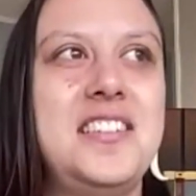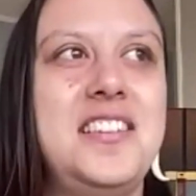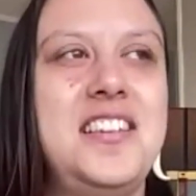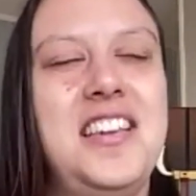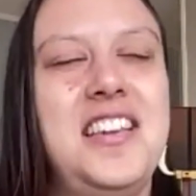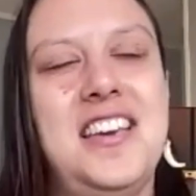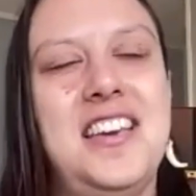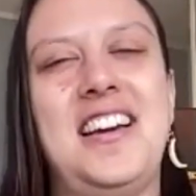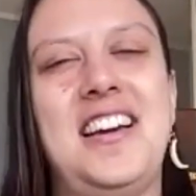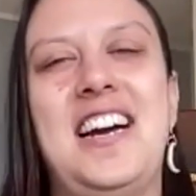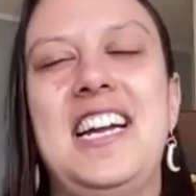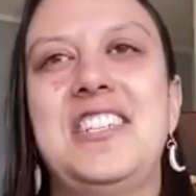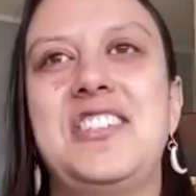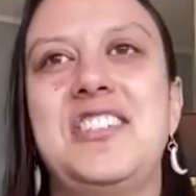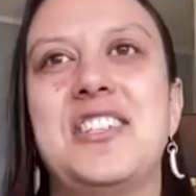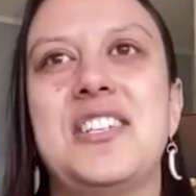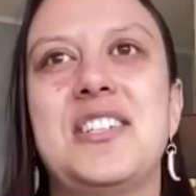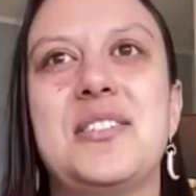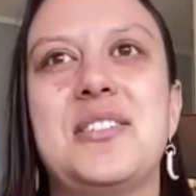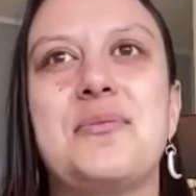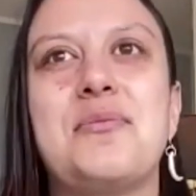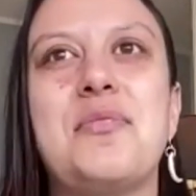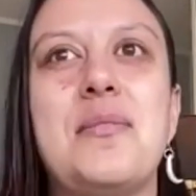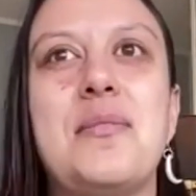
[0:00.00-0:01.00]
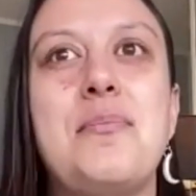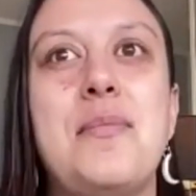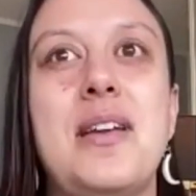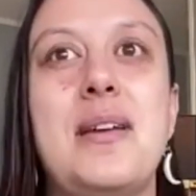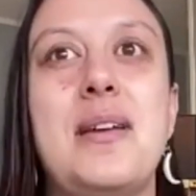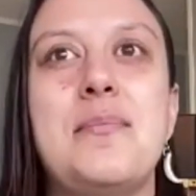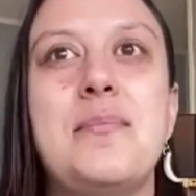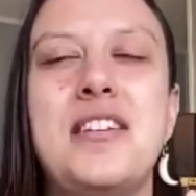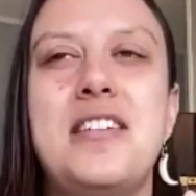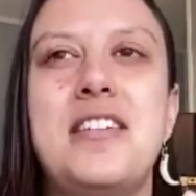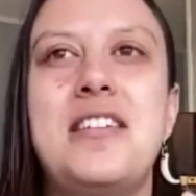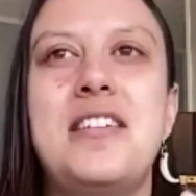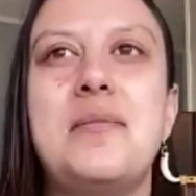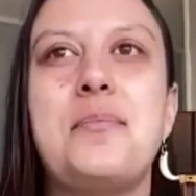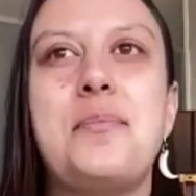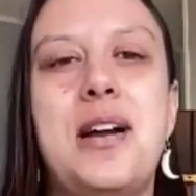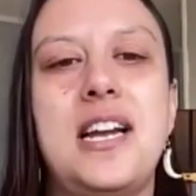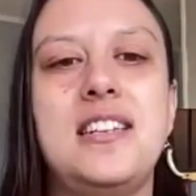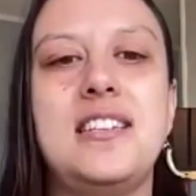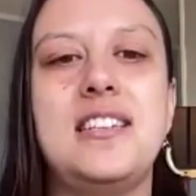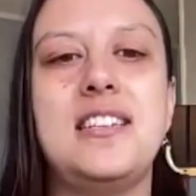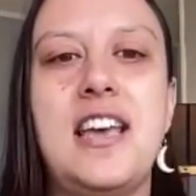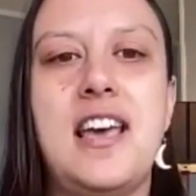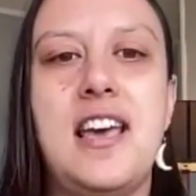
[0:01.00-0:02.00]
yeah i just remembered
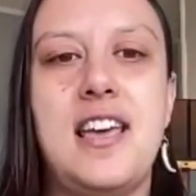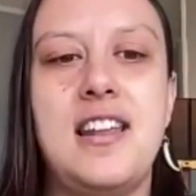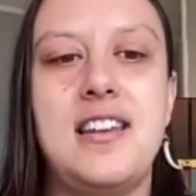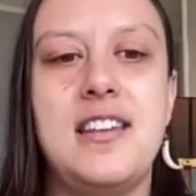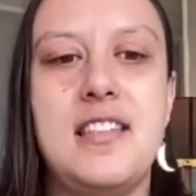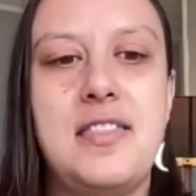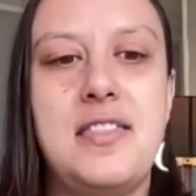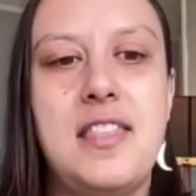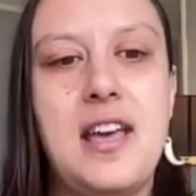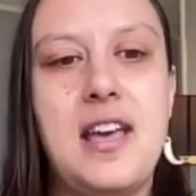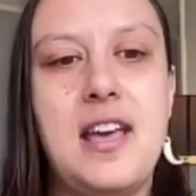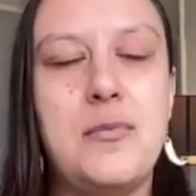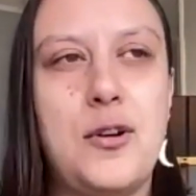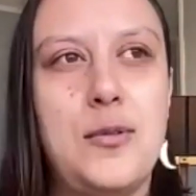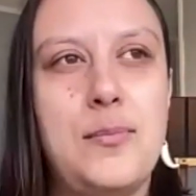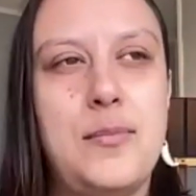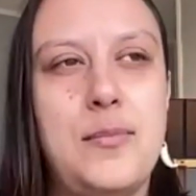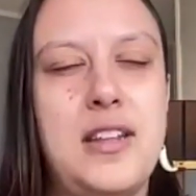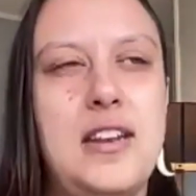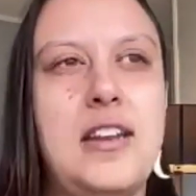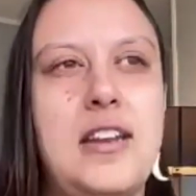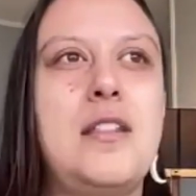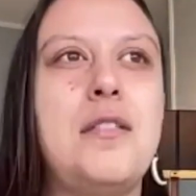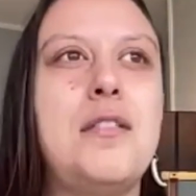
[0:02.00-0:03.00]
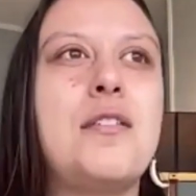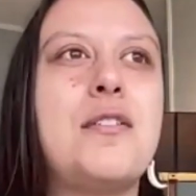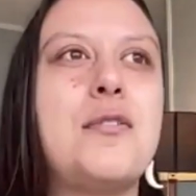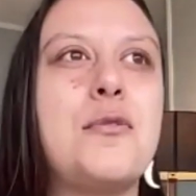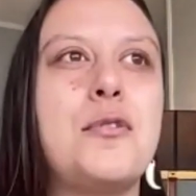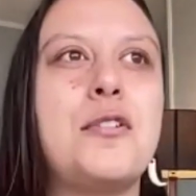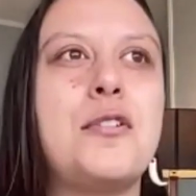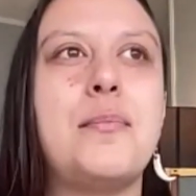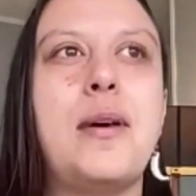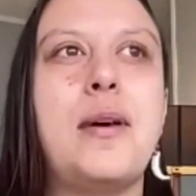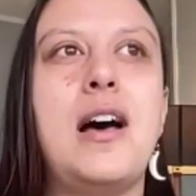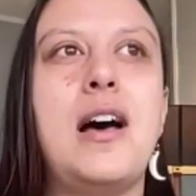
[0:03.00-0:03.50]
my dad in that moment and thought